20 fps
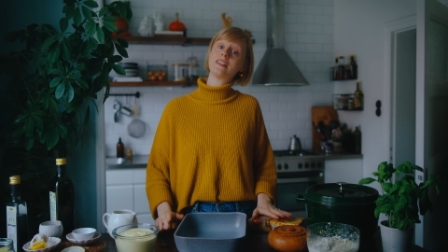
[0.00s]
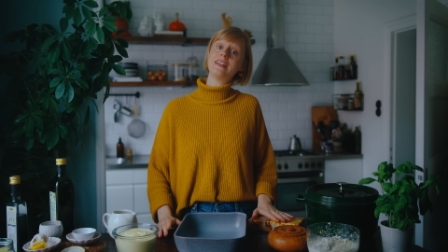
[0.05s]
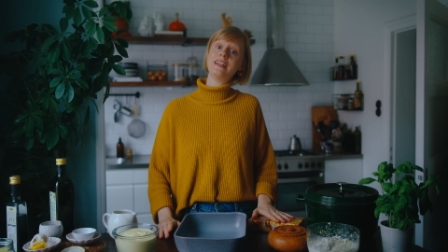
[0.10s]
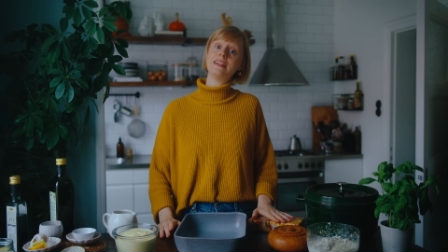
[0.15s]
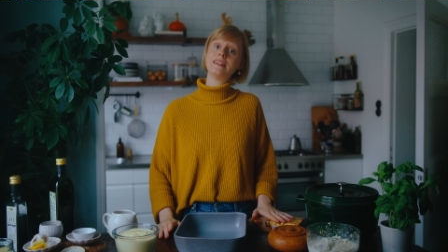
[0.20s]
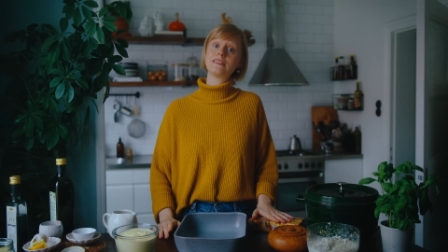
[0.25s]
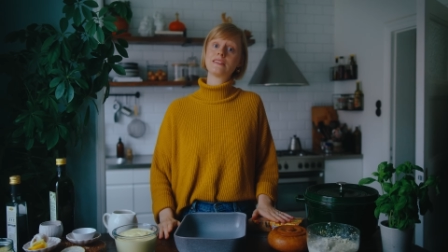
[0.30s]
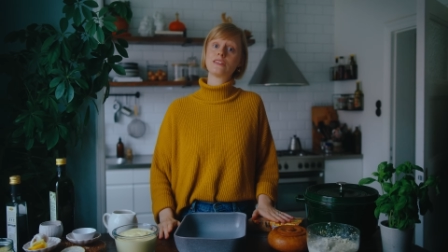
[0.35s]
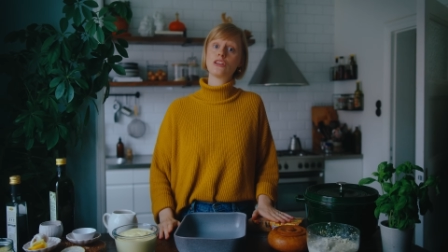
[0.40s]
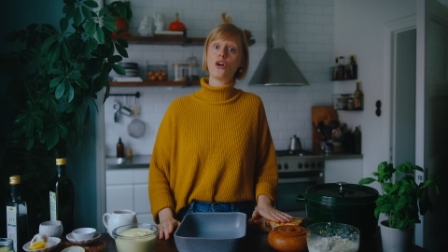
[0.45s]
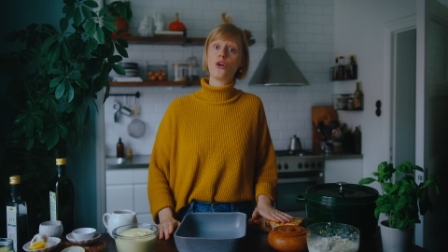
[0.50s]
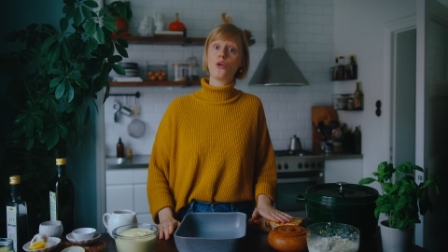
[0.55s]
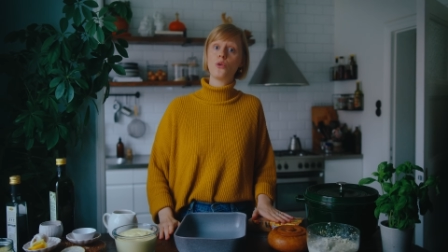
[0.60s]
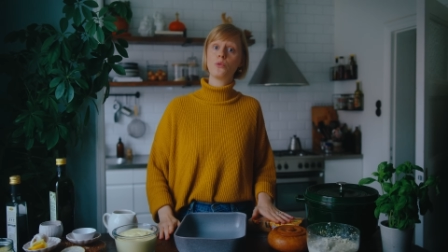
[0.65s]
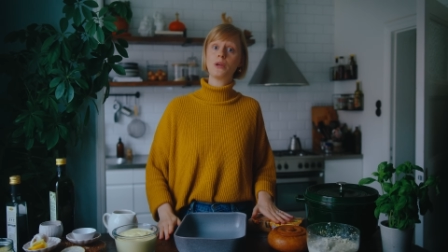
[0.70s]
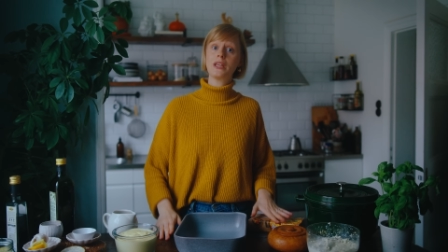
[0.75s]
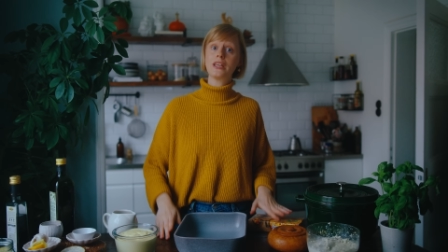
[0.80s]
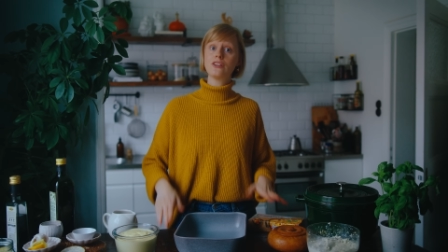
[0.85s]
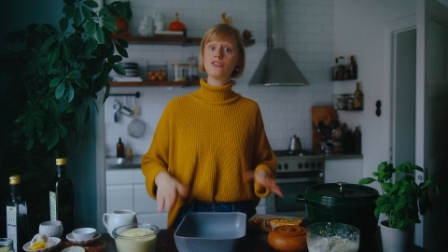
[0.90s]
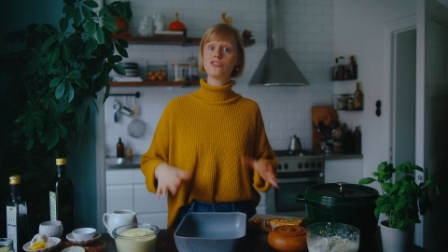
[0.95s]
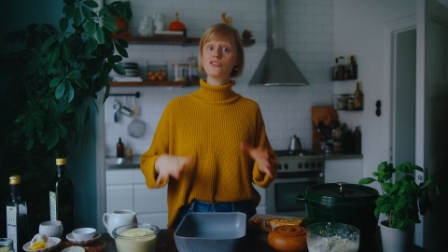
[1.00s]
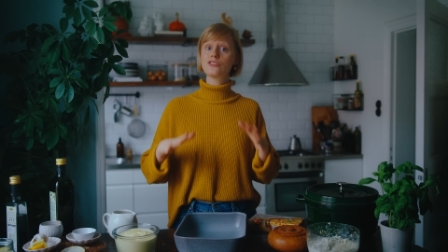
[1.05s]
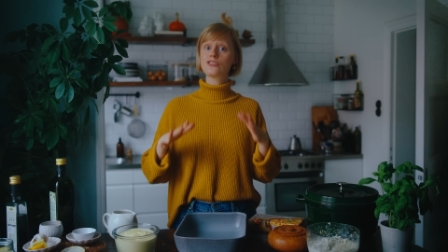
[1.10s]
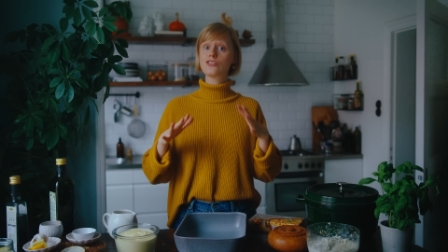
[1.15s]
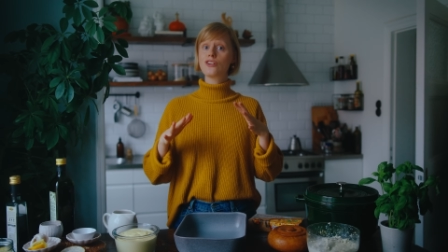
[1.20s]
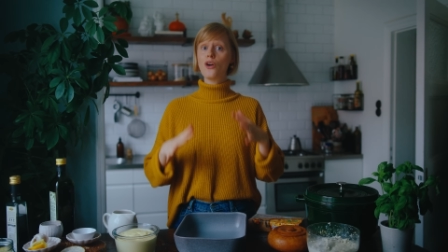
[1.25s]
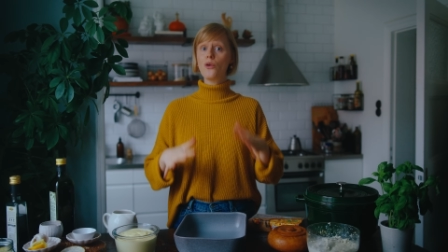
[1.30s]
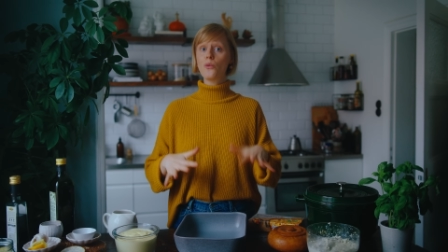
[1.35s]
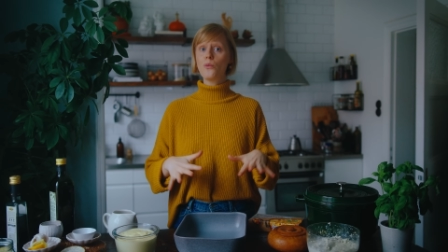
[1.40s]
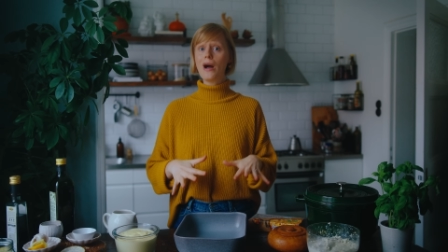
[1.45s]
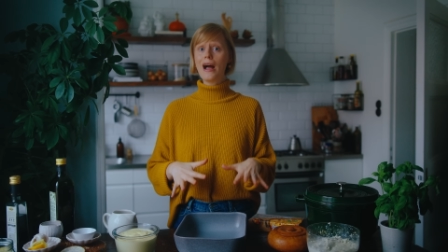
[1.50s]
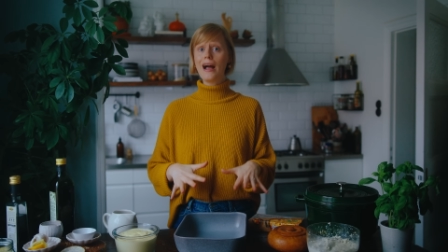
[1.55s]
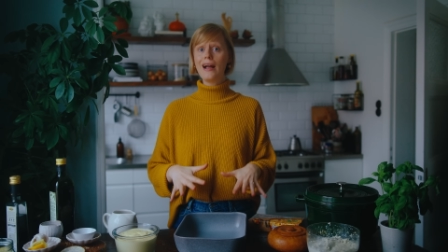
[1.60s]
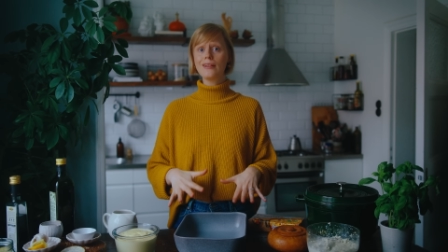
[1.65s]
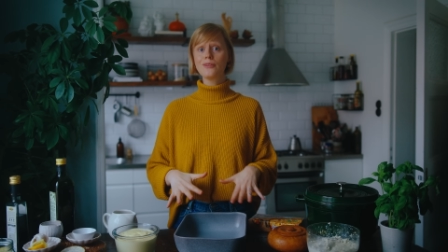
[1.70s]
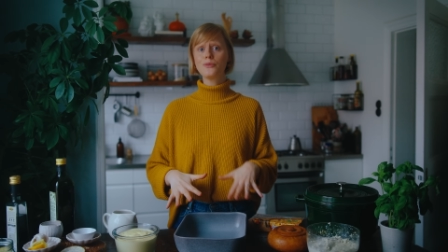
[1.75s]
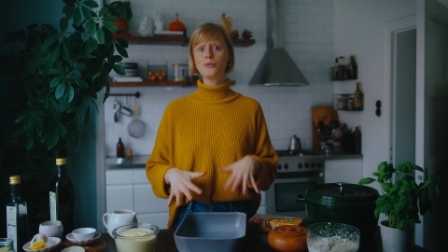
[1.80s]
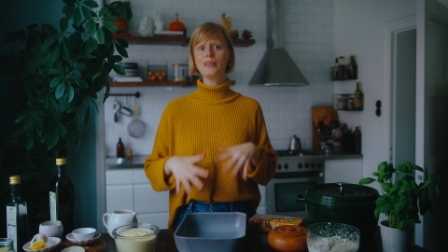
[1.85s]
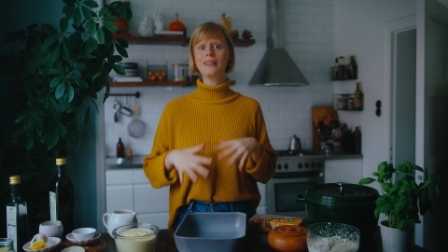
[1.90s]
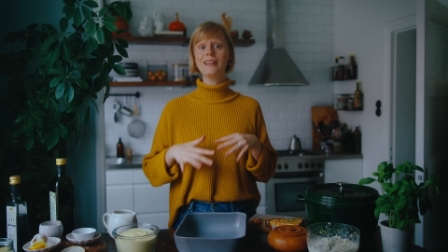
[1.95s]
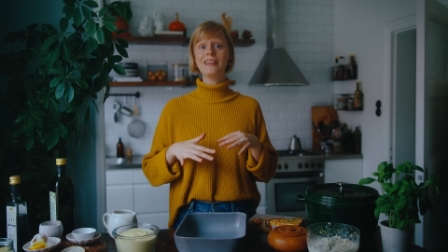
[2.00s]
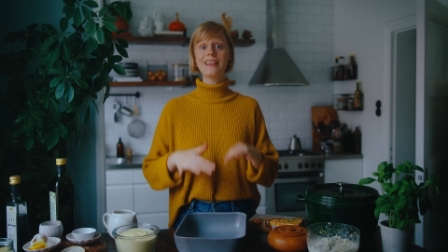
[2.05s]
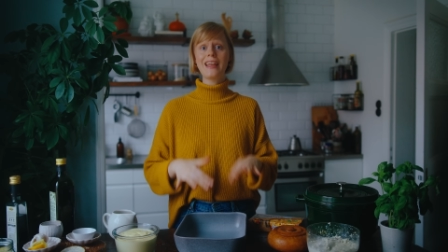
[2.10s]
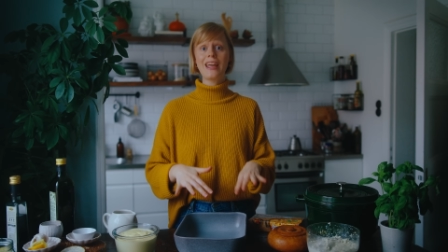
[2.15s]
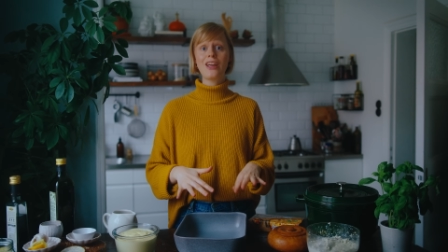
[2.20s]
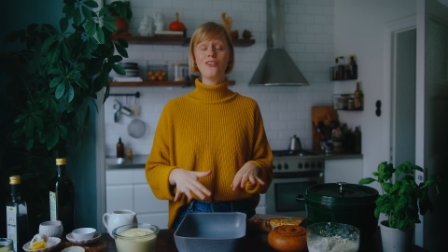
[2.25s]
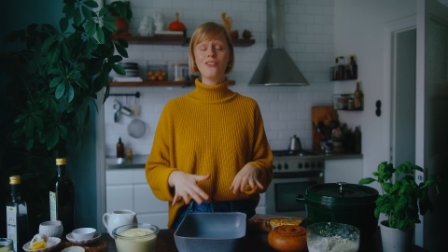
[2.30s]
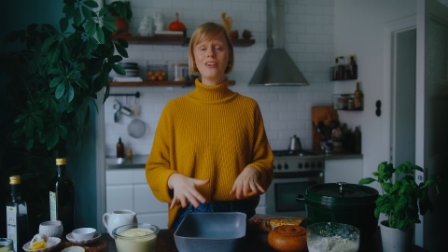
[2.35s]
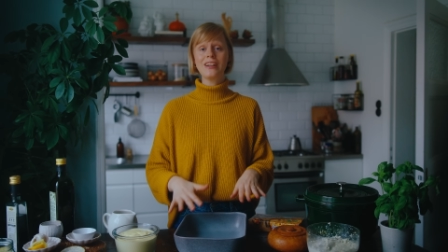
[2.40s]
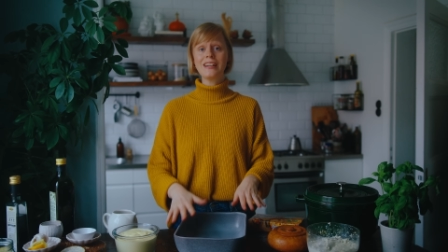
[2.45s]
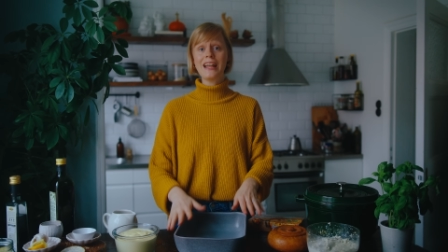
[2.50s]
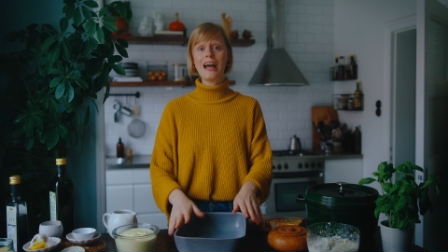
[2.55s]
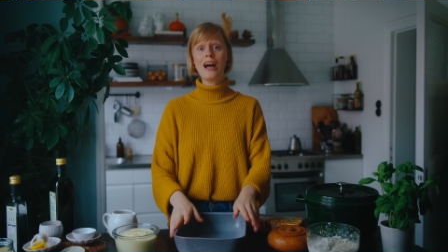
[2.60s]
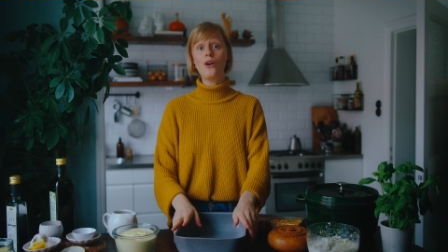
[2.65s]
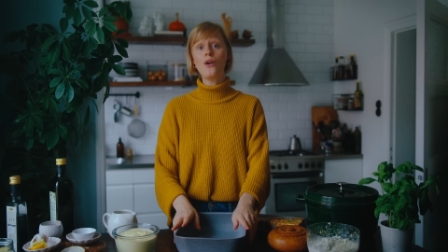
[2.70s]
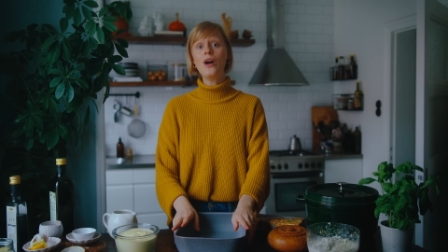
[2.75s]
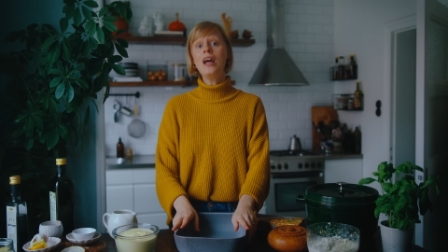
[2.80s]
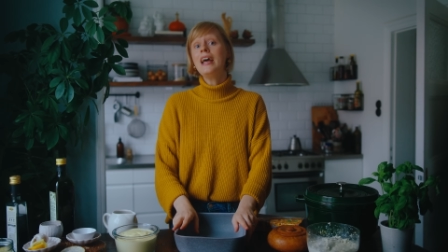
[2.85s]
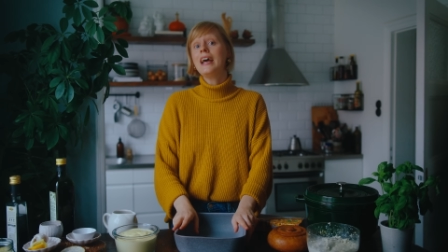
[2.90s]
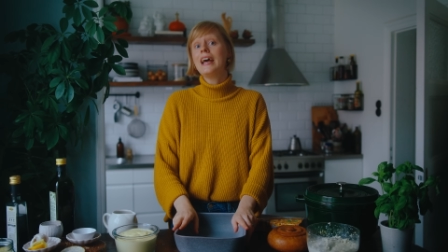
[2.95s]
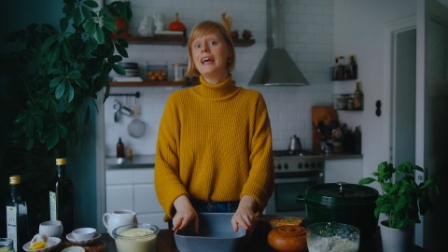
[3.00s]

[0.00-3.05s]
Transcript: these, so we can just go wild with the layering now.